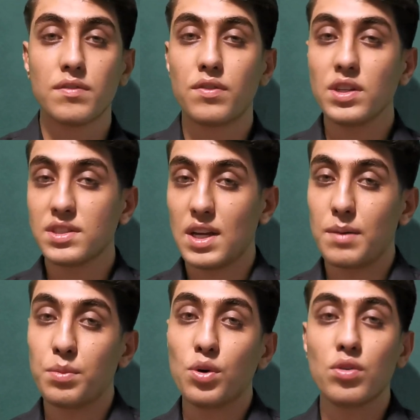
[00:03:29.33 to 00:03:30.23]
For
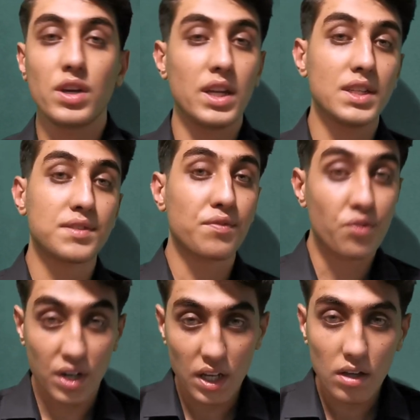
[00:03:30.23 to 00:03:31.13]
example, it is
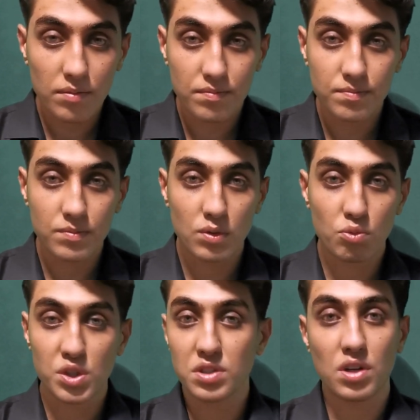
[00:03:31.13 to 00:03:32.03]
free,
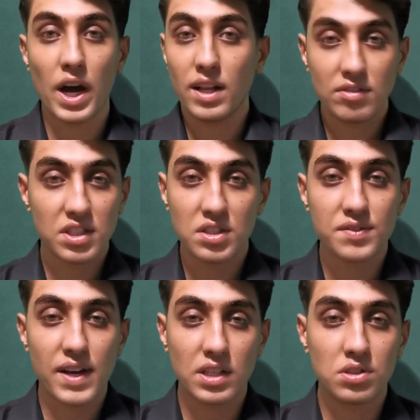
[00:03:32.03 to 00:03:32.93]
which is highly
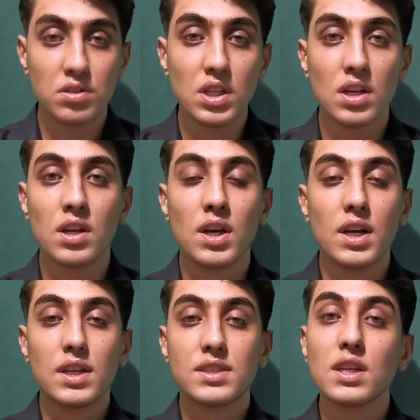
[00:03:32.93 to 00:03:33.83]
satisfactory.
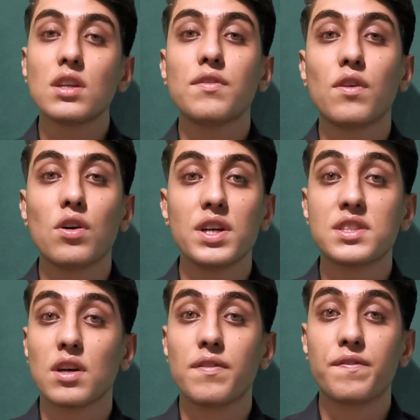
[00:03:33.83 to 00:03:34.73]
Second of all,
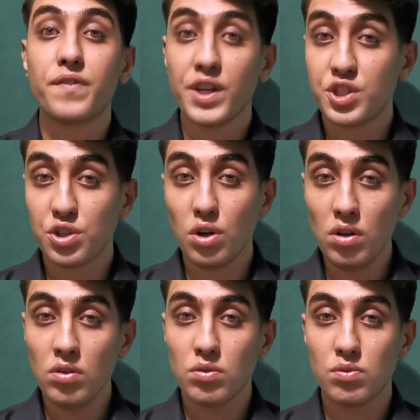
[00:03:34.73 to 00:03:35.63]
it's
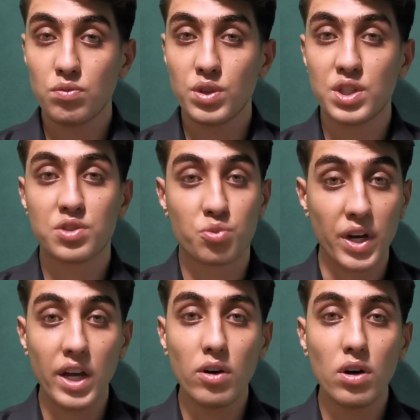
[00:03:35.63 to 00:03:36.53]
official, which is
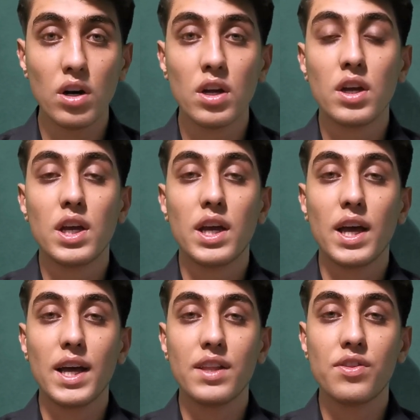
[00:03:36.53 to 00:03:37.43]
rare.
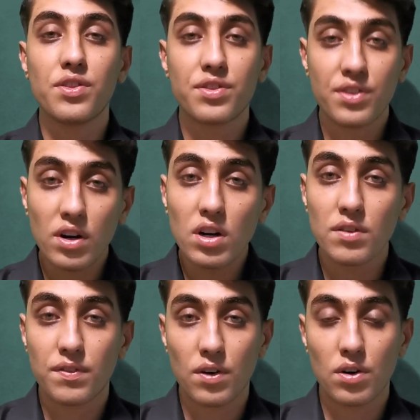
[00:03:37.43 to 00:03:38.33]
And third
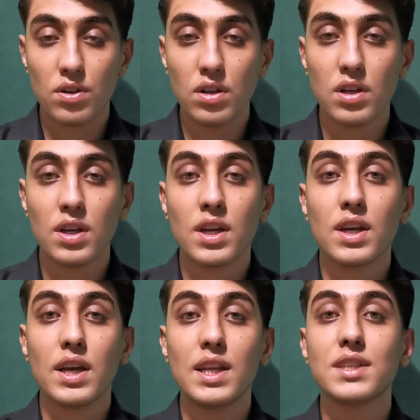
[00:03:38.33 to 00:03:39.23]
of all,
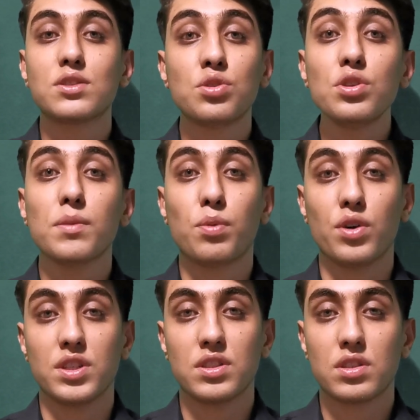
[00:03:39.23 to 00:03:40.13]
it is to the
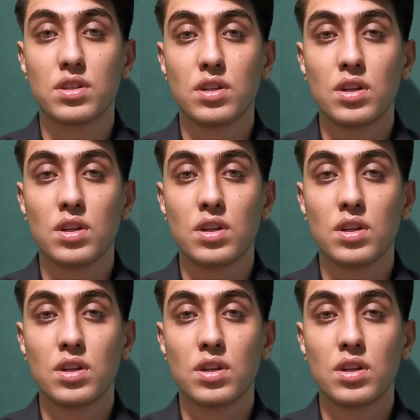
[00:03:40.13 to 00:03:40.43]
point,